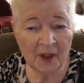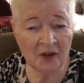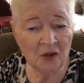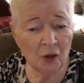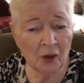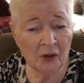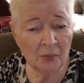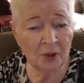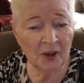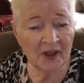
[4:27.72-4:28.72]
But it's hard
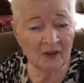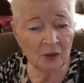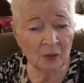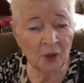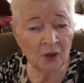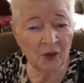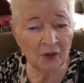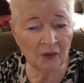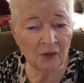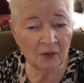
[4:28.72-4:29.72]
to put into
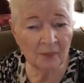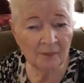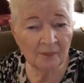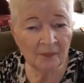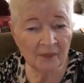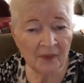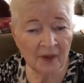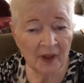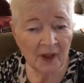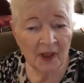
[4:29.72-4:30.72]
words.
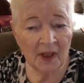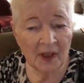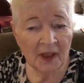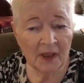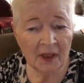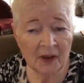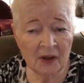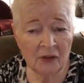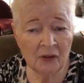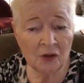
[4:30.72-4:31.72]
It
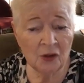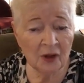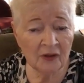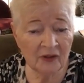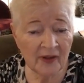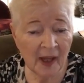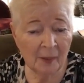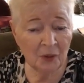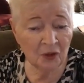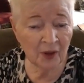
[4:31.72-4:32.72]
isn't just
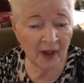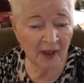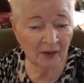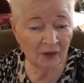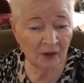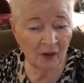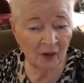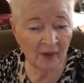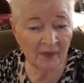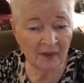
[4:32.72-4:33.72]
abstract
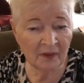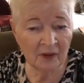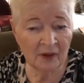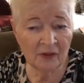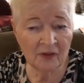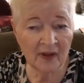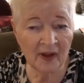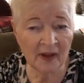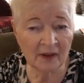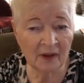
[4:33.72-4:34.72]
art that does
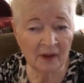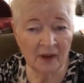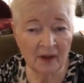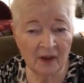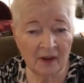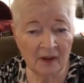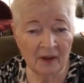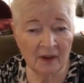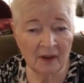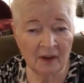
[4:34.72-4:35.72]
that.
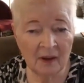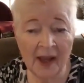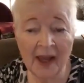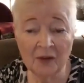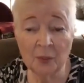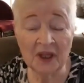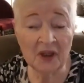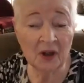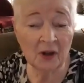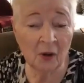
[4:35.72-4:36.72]
As we
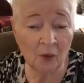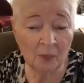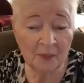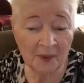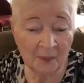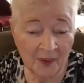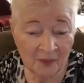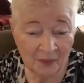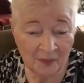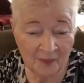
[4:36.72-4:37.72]
know,
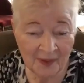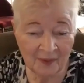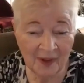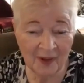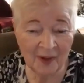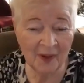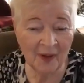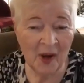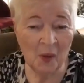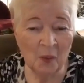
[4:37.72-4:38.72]
we've
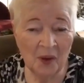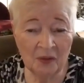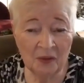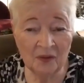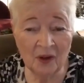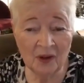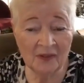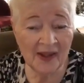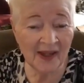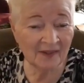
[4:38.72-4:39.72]

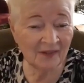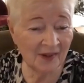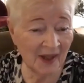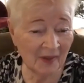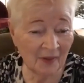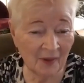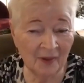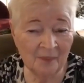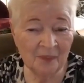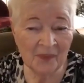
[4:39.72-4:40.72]
looked at
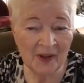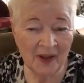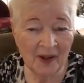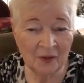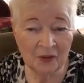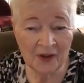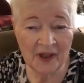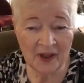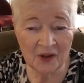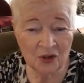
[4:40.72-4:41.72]
together.
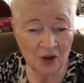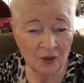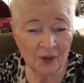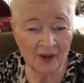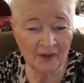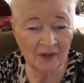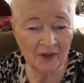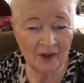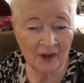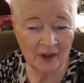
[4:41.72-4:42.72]
Frida has shown us.